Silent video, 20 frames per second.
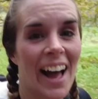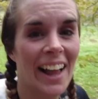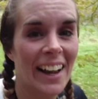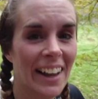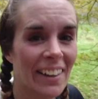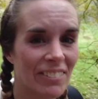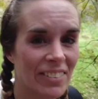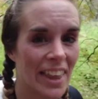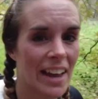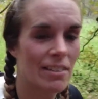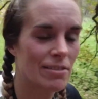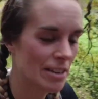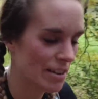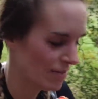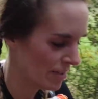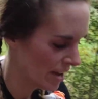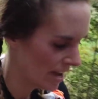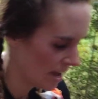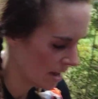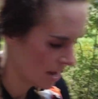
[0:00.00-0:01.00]
I love that
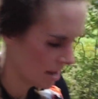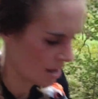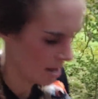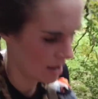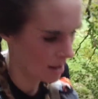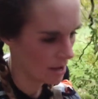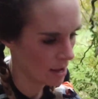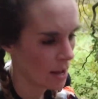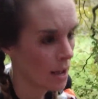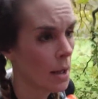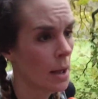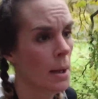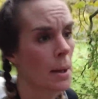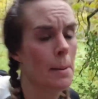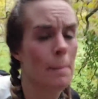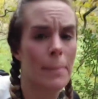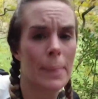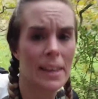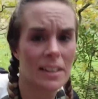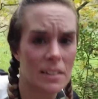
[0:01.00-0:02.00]
river.
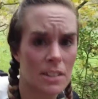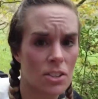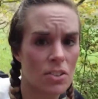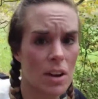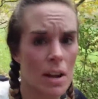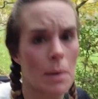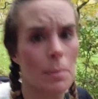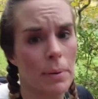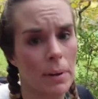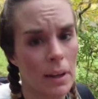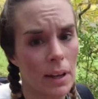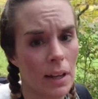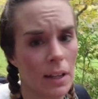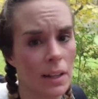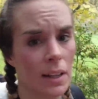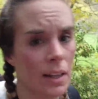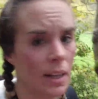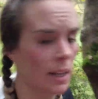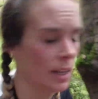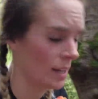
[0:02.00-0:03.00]
And then straight up a
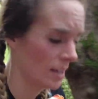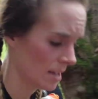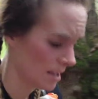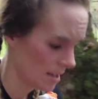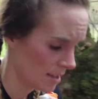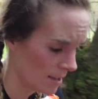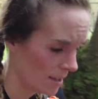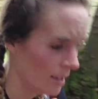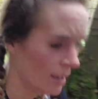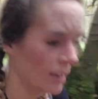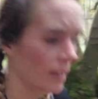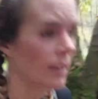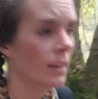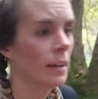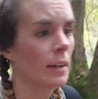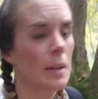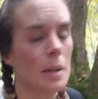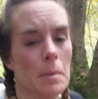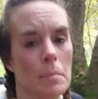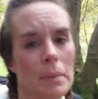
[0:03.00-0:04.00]
hill.
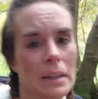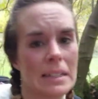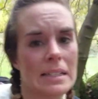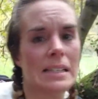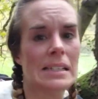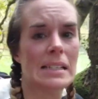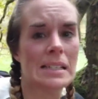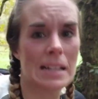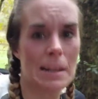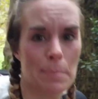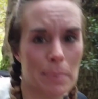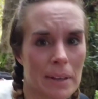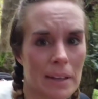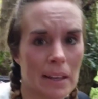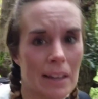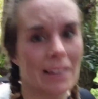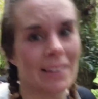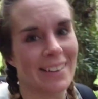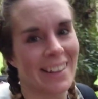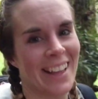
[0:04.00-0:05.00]
A muddy, slippy
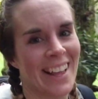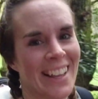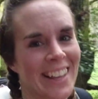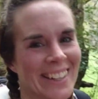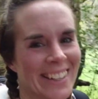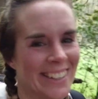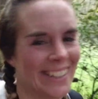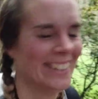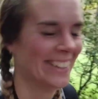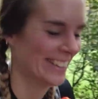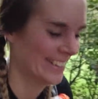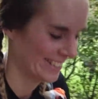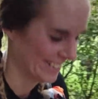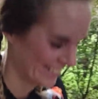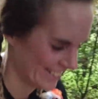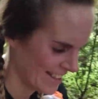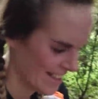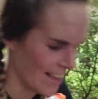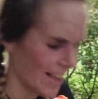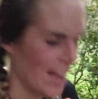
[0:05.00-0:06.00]
hill.
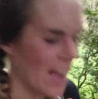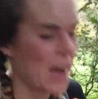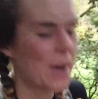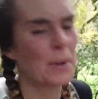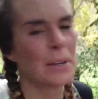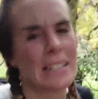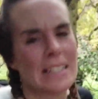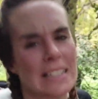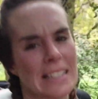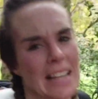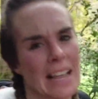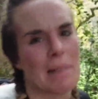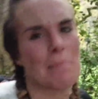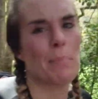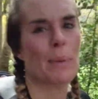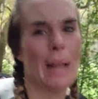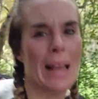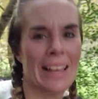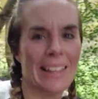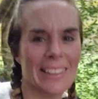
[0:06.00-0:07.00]
I want to stay
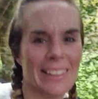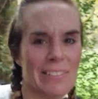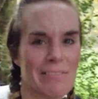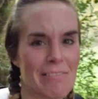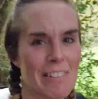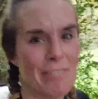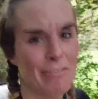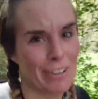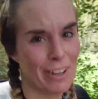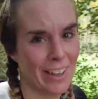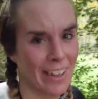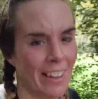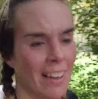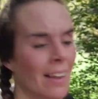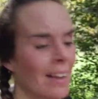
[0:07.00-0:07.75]
and play in the river.